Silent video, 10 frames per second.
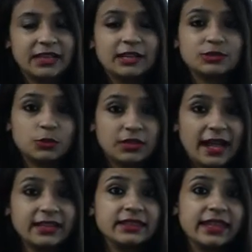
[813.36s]
so
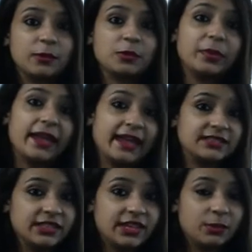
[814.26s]
that they could be
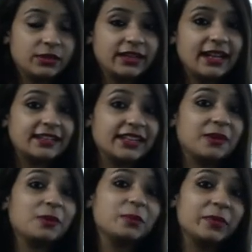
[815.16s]
executed and they
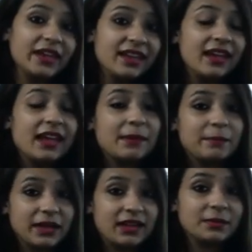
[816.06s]
could
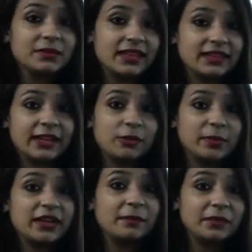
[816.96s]

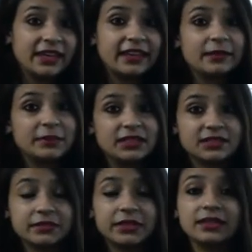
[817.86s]
become king and
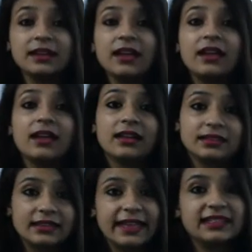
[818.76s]
minister in the
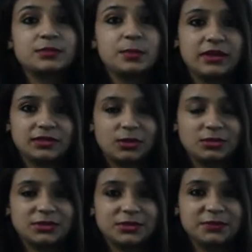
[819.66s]
next birth
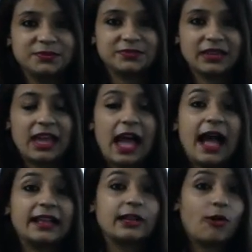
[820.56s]
also.
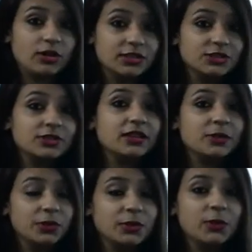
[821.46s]
And the original
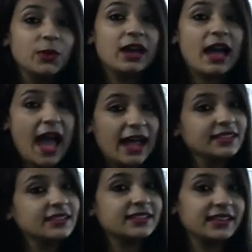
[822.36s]
Guru
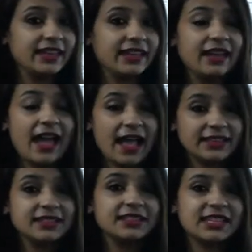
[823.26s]
and the king
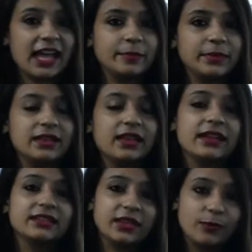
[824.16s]
and the disciple,
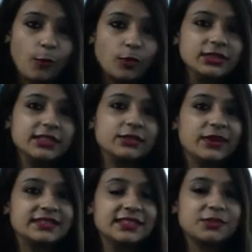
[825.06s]
they wore the
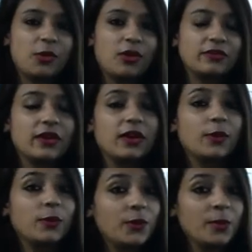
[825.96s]
dresses of
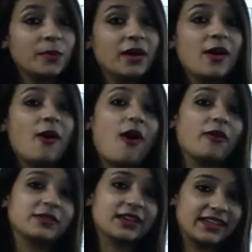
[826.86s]
whom?
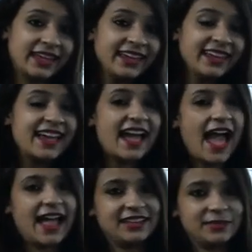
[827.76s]
Of the king
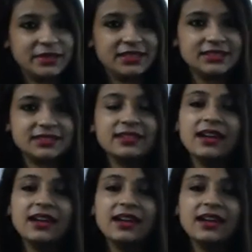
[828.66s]
and the minister,